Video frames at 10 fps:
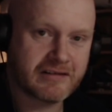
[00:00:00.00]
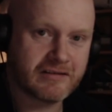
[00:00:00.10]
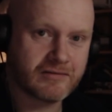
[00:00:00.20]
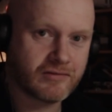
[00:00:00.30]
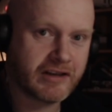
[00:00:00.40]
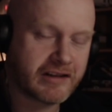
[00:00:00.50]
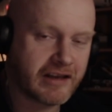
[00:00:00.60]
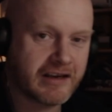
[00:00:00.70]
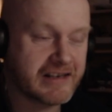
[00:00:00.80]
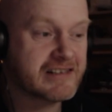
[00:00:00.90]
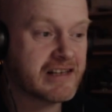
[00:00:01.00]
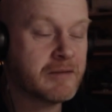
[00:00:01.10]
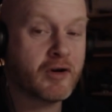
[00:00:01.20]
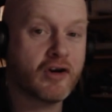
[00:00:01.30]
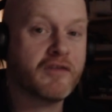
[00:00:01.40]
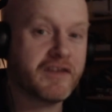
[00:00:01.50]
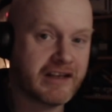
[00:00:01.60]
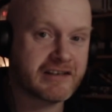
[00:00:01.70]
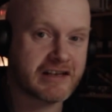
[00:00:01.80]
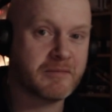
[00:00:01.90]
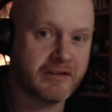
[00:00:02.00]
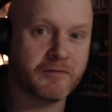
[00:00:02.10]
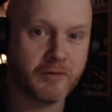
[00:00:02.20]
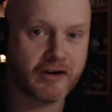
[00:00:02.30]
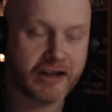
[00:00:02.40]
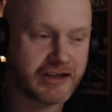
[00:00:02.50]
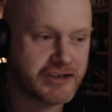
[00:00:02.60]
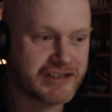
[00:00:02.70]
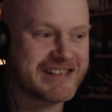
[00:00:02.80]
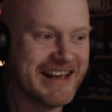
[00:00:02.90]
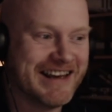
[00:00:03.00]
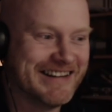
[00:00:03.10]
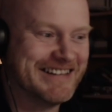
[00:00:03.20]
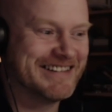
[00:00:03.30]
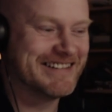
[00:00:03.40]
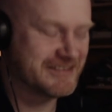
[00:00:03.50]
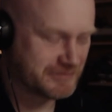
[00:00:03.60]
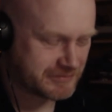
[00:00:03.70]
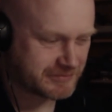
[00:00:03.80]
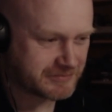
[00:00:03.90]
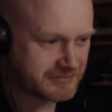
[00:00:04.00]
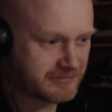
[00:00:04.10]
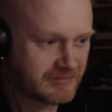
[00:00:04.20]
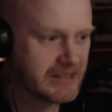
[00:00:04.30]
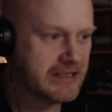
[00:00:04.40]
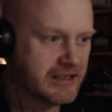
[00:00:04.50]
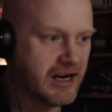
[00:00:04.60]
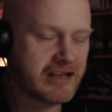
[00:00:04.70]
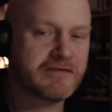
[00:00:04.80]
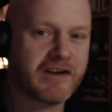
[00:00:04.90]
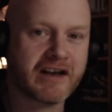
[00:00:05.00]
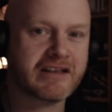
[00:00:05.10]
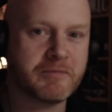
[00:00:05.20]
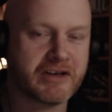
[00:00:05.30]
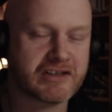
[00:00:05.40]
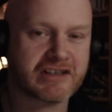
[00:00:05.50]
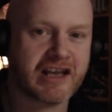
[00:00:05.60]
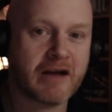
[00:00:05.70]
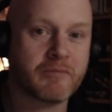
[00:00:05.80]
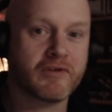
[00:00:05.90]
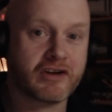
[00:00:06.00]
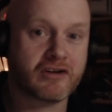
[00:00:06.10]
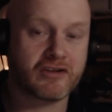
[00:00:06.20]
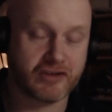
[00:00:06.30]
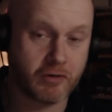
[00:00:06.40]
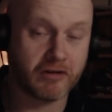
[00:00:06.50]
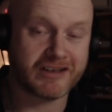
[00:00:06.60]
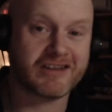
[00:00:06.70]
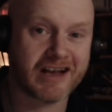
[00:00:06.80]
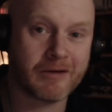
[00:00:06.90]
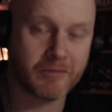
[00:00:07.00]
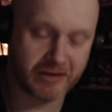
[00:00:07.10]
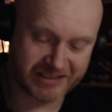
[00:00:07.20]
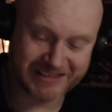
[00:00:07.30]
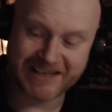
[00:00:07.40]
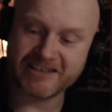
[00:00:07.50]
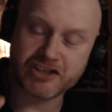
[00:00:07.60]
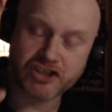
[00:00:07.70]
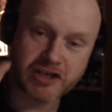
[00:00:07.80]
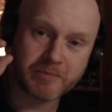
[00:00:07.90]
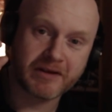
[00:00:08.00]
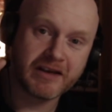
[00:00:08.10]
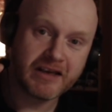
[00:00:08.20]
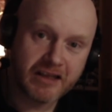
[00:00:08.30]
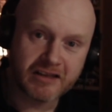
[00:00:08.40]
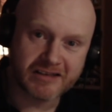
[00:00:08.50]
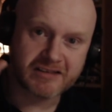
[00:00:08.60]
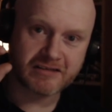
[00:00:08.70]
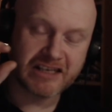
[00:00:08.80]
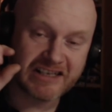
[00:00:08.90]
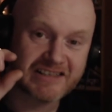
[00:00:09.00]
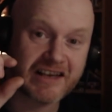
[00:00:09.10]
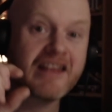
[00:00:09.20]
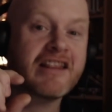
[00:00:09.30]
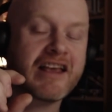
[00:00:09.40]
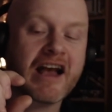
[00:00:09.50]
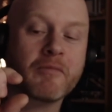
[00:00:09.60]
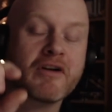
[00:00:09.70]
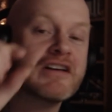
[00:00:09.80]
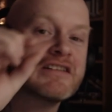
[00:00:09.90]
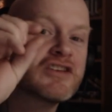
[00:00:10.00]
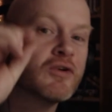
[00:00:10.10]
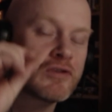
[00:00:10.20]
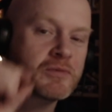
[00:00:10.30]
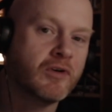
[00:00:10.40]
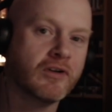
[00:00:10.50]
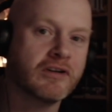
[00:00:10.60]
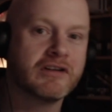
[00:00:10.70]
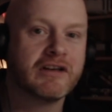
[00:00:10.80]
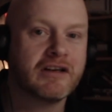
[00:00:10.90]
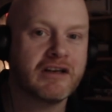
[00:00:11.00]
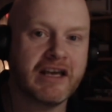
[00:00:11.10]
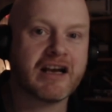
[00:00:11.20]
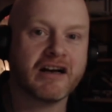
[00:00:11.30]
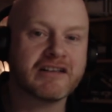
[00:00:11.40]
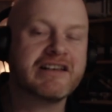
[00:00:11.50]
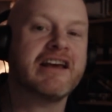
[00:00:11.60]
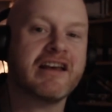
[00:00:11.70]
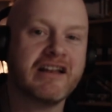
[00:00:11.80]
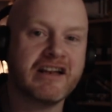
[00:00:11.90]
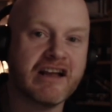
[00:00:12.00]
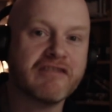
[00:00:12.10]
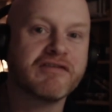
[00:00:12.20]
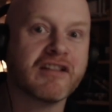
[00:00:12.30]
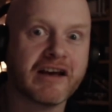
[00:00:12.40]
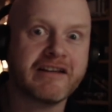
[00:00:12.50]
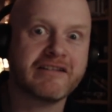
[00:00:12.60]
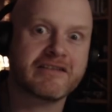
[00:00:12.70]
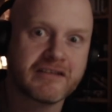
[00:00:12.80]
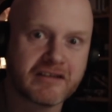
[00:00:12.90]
right there is a perfect example of what I just said. Artifacting because the camera, the, the quality of the camera, the sensor chip the, inside the camera is so small, it can't take in enough light.